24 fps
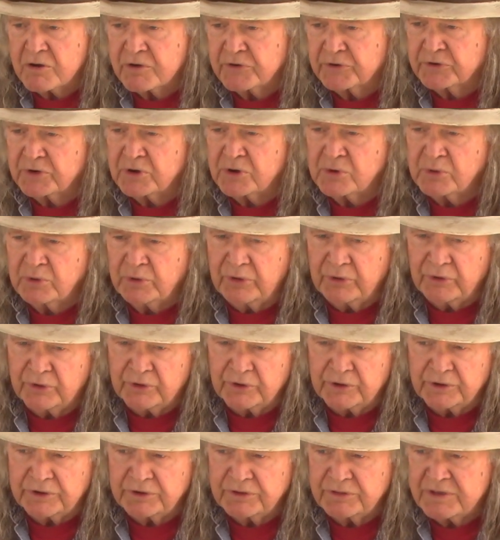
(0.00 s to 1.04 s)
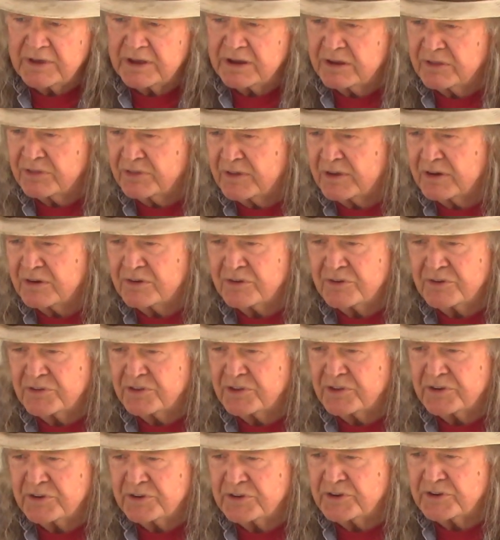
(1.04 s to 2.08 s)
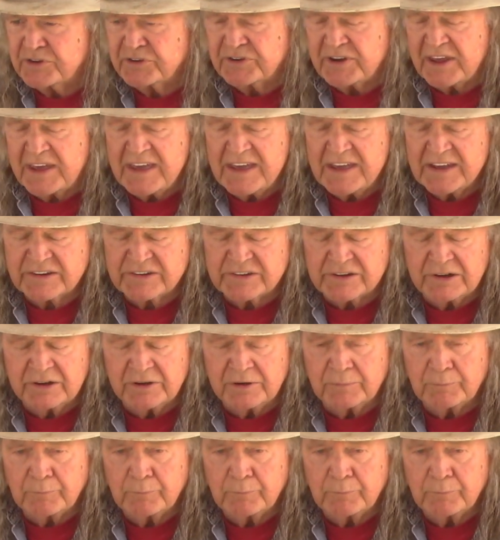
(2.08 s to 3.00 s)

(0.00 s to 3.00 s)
so good. They're just excellent